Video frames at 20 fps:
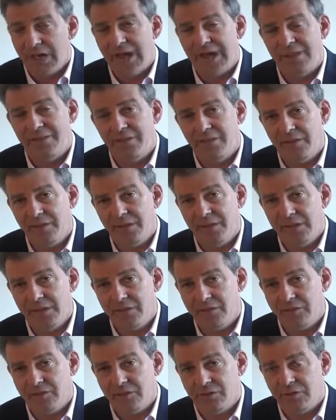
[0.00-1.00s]
and
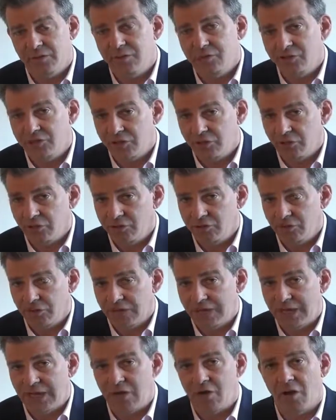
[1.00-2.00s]
these
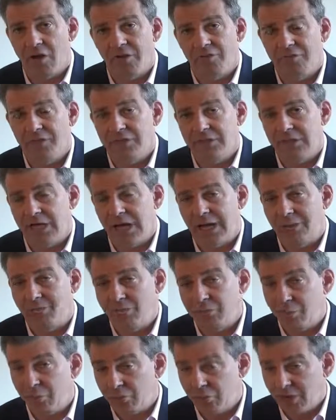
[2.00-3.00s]
children, and
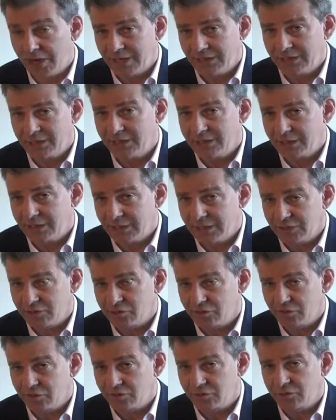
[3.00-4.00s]
oftentimes pregnant
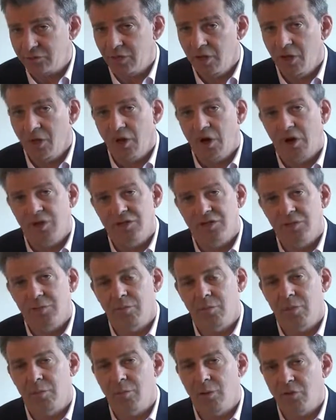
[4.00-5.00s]
teachers, are some
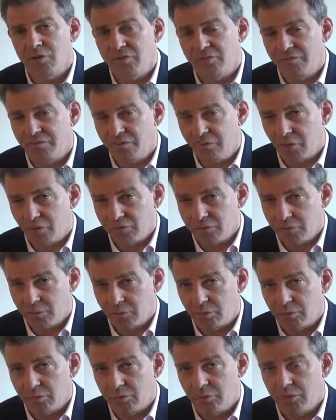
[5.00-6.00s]
of our most
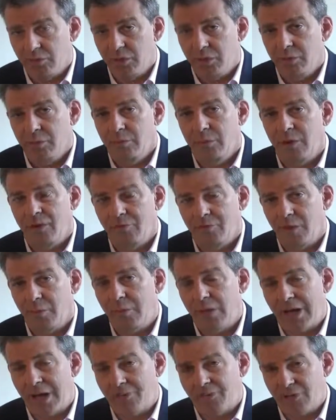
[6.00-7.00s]
vulnerable of our
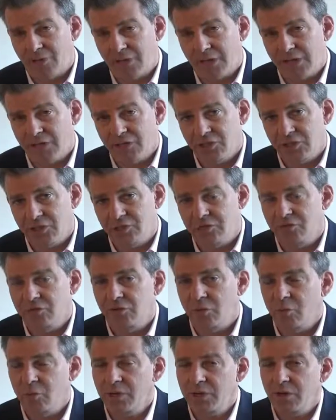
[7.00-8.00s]
population.
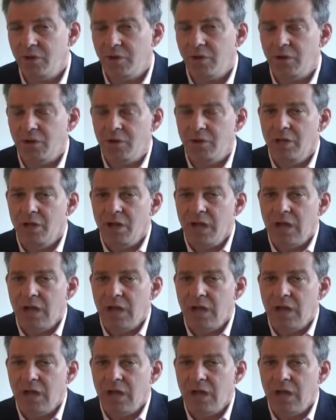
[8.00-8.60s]
So we are